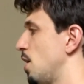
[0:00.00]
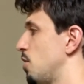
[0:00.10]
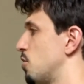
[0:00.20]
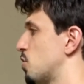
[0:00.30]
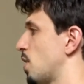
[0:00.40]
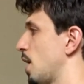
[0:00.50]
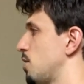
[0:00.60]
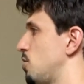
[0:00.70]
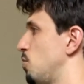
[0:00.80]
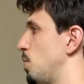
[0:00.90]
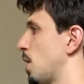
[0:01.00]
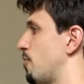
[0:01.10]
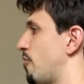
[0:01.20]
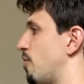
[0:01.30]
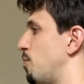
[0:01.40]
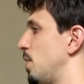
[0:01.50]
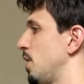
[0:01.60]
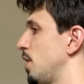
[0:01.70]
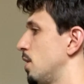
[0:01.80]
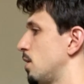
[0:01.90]
You're trying to become
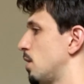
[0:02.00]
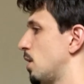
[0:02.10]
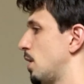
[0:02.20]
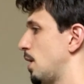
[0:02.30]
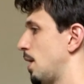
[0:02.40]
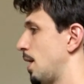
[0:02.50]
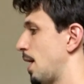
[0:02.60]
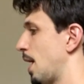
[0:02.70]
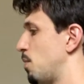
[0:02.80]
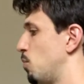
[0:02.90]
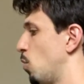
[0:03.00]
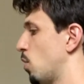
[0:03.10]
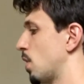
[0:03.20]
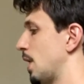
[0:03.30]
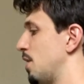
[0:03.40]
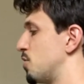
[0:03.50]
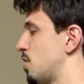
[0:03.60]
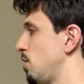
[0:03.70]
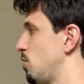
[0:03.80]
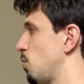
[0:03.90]
familiar and more in
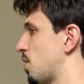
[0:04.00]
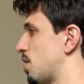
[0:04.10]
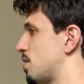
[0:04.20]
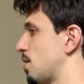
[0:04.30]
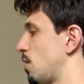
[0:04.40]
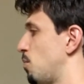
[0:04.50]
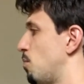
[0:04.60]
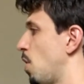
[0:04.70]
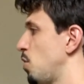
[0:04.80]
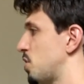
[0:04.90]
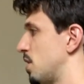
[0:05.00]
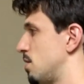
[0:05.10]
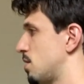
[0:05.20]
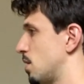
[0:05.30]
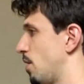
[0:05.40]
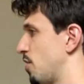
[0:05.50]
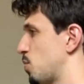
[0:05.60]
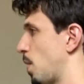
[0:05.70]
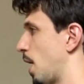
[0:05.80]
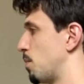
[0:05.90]
tune with the subtle motions of the
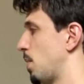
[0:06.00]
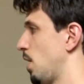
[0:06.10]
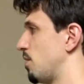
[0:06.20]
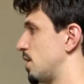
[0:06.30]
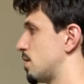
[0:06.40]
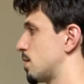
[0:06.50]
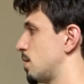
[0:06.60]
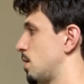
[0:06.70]
spine and pelvis.